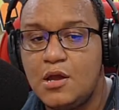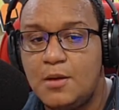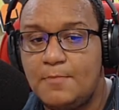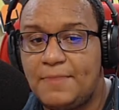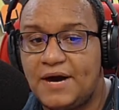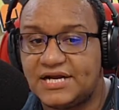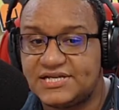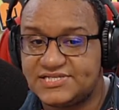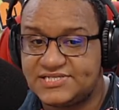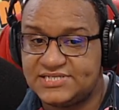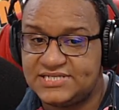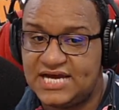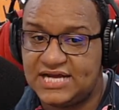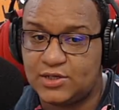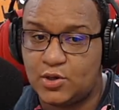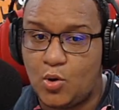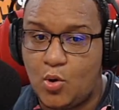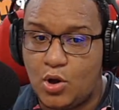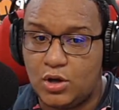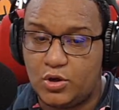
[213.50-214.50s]
Patterson
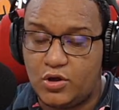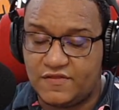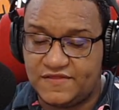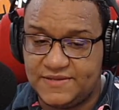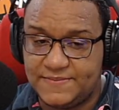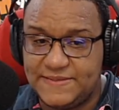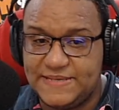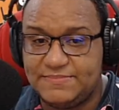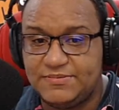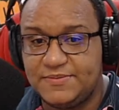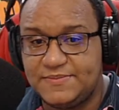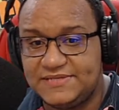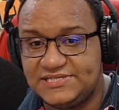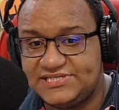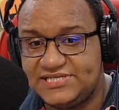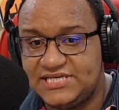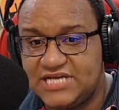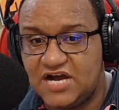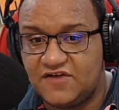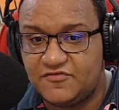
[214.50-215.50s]
had called on the
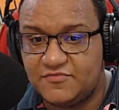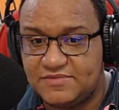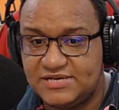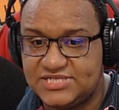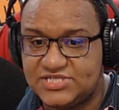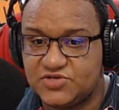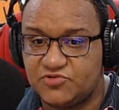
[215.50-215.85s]
PPPC government